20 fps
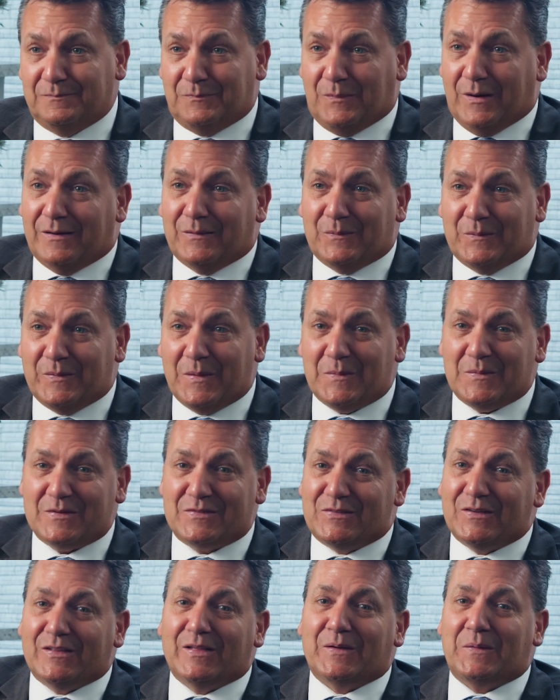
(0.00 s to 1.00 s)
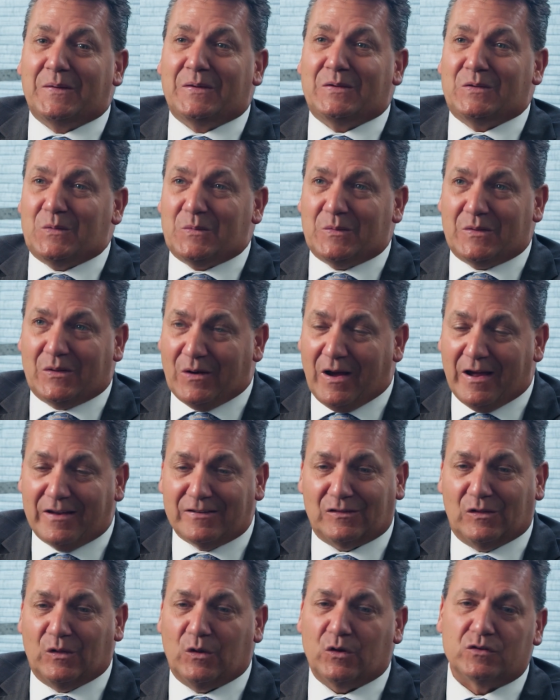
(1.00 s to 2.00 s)
but we almost feel like we could do it with our eyes
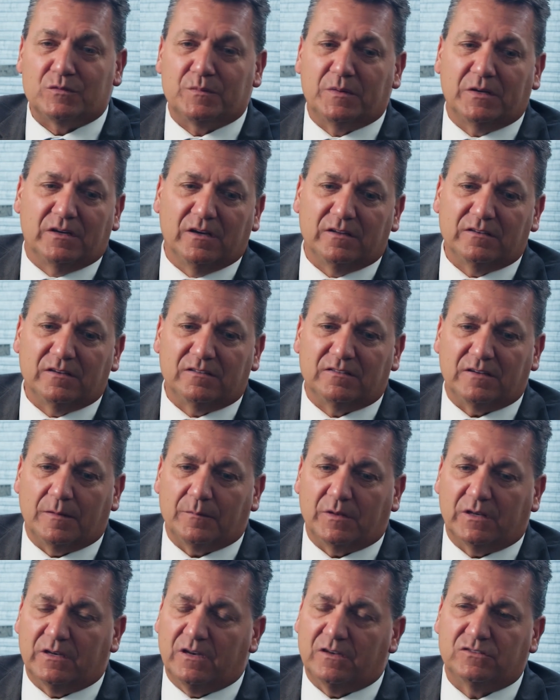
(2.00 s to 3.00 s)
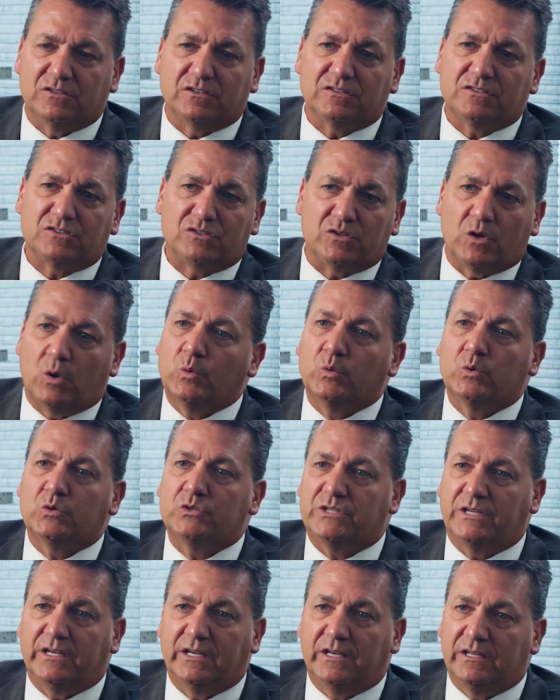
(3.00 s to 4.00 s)
closed because it's something that's just so
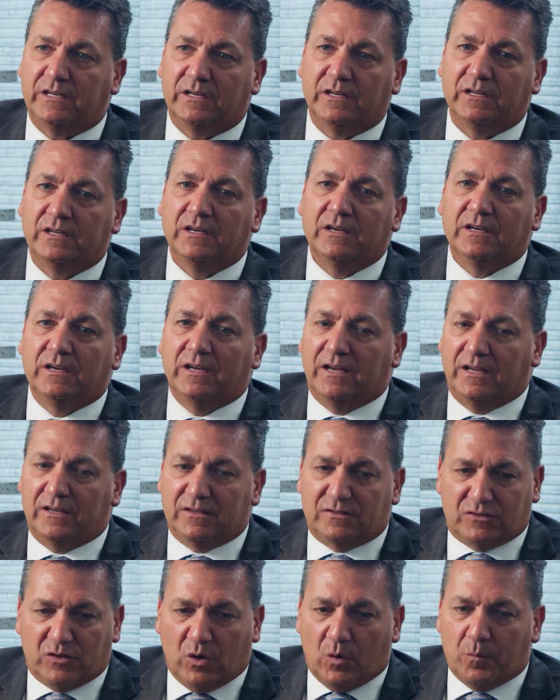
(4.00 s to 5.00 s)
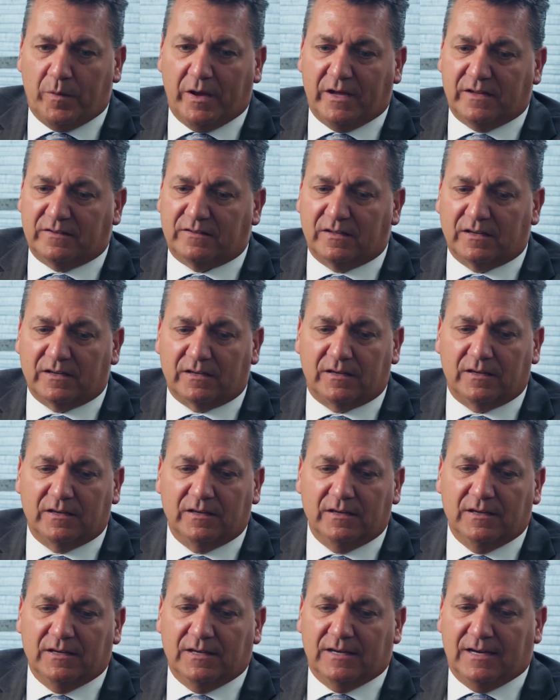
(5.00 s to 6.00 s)
routine and so basic
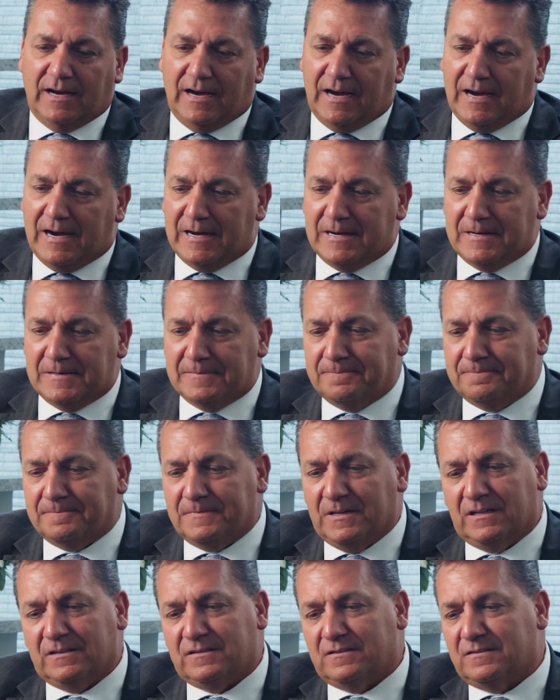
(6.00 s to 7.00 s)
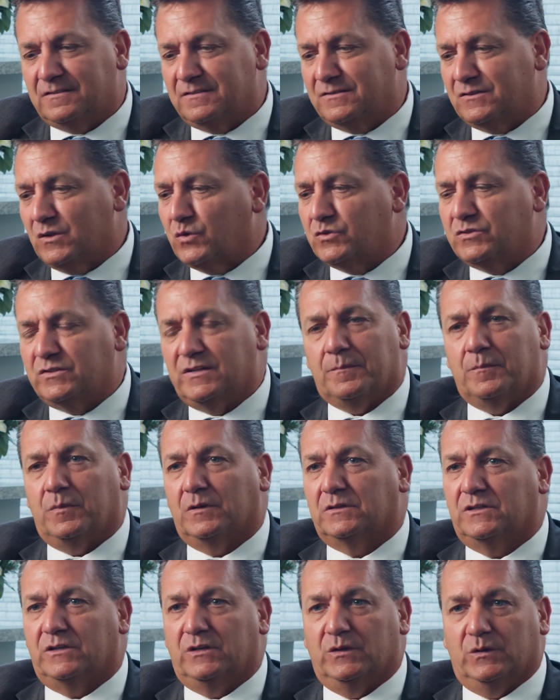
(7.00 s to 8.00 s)
and so
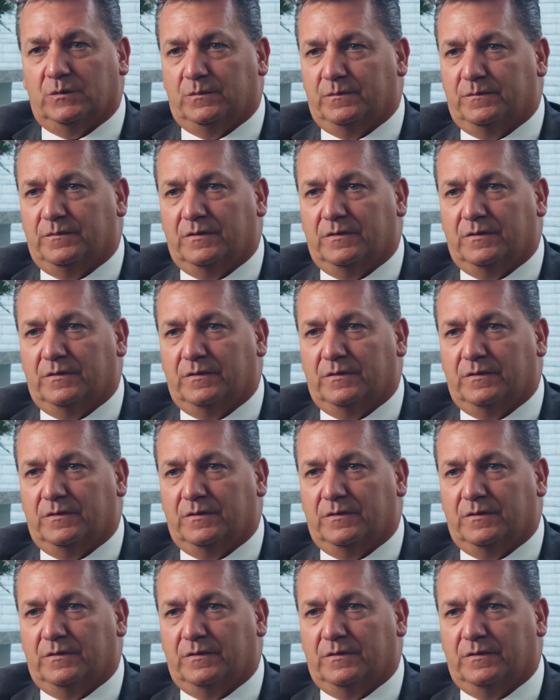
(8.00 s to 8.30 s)
simple to do.